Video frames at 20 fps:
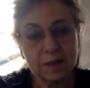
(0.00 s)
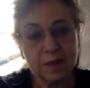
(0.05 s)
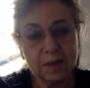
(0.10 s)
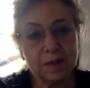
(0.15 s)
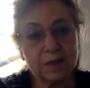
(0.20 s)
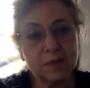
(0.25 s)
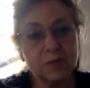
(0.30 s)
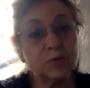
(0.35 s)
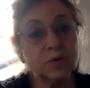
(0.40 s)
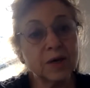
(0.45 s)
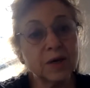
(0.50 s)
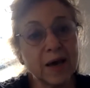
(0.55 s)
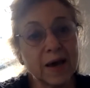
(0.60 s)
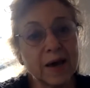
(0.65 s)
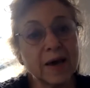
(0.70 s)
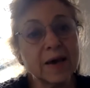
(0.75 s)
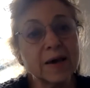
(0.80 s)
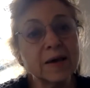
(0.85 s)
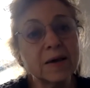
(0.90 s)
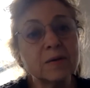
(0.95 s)
the UK
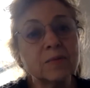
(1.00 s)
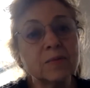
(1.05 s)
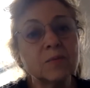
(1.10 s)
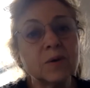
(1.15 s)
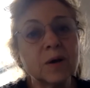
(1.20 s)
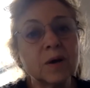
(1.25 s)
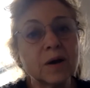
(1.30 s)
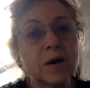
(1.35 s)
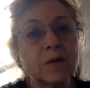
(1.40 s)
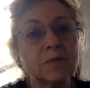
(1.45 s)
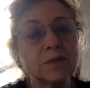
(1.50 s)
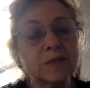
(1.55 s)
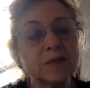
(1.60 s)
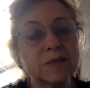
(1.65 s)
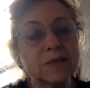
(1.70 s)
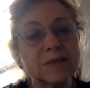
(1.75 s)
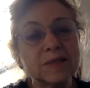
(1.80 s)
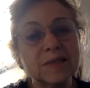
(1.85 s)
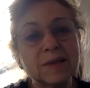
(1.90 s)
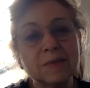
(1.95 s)
where I was
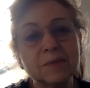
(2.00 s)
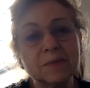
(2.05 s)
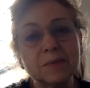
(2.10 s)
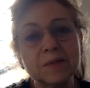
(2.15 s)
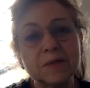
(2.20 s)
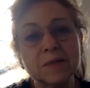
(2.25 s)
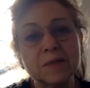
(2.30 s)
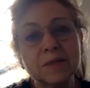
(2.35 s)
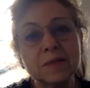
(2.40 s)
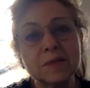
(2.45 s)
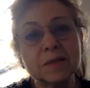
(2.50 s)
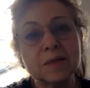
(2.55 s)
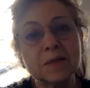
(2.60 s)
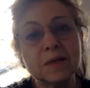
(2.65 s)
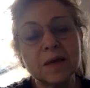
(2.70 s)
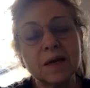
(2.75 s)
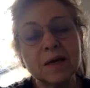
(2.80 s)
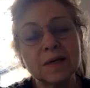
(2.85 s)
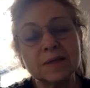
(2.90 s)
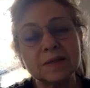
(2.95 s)
accepted
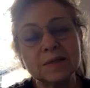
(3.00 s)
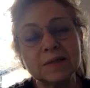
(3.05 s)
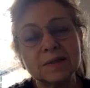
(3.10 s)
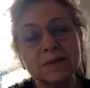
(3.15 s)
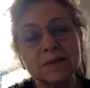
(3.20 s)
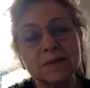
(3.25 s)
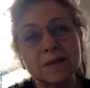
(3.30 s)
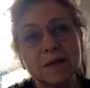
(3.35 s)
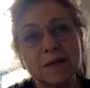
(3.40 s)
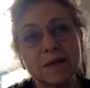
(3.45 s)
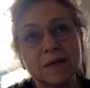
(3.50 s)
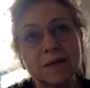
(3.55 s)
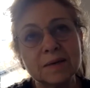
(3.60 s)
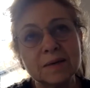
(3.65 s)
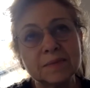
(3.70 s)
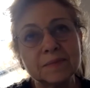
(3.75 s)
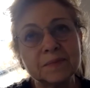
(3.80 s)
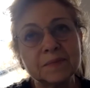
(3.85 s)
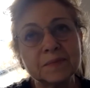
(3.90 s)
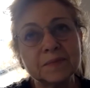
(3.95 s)
as
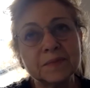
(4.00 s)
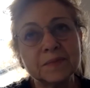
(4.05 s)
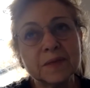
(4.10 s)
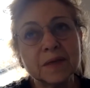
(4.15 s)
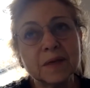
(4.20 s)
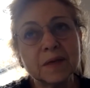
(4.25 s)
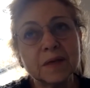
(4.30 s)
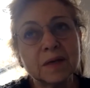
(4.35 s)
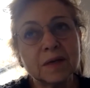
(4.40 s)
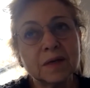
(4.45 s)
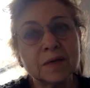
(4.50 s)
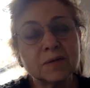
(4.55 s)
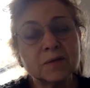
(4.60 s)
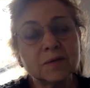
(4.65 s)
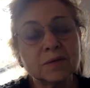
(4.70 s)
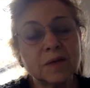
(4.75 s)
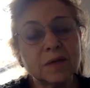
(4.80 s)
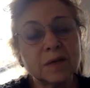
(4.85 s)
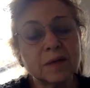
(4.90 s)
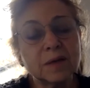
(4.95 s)
um, to
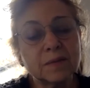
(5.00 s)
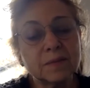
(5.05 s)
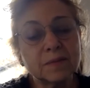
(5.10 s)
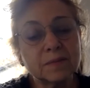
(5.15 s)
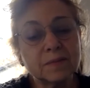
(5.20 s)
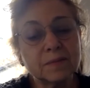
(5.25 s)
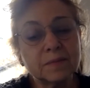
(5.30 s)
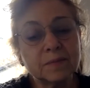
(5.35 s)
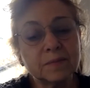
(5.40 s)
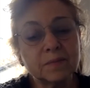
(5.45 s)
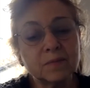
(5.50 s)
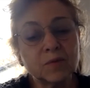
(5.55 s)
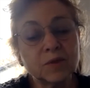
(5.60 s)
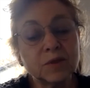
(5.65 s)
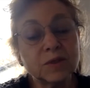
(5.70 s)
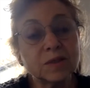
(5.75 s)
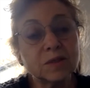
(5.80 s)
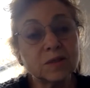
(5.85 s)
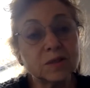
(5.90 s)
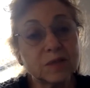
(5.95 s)
the what
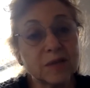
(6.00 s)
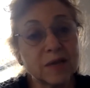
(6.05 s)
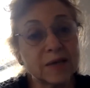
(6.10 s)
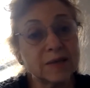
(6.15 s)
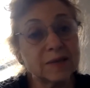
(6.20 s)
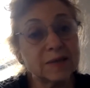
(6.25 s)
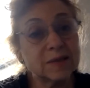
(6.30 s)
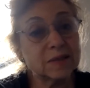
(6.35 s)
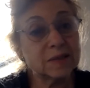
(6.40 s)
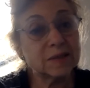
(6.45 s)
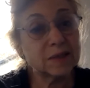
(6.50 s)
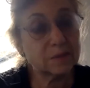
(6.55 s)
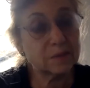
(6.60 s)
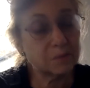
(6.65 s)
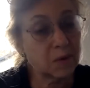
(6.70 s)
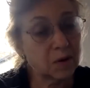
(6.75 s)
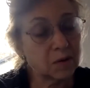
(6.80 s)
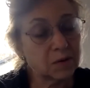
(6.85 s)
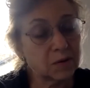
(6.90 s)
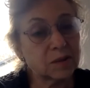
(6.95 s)
is today St
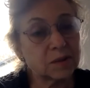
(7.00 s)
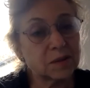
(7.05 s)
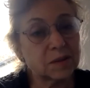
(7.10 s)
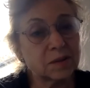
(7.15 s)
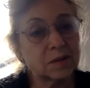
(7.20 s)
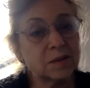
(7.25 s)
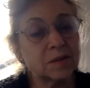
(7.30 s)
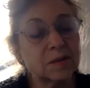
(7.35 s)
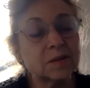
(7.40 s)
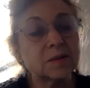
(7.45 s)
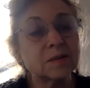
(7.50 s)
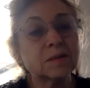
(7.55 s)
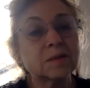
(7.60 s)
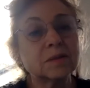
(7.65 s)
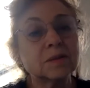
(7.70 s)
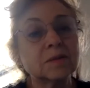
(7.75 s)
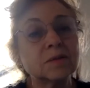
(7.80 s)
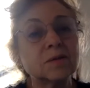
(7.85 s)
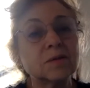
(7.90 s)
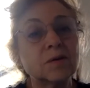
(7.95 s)
Martin's
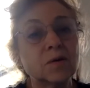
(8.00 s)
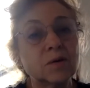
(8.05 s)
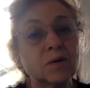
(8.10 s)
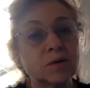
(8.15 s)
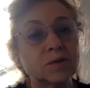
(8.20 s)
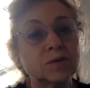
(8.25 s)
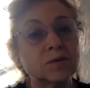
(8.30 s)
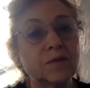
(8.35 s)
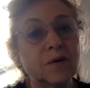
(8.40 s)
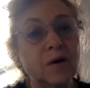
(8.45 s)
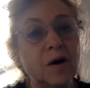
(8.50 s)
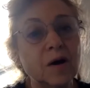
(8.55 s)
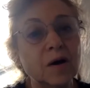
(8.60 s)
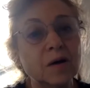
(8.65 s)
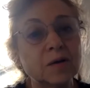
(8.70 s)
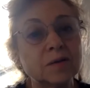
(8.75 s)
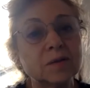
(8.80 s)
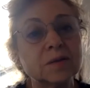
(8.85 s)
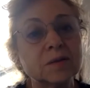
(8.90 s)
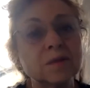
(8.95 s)
College of
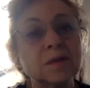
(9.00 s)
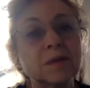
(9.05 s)
Art,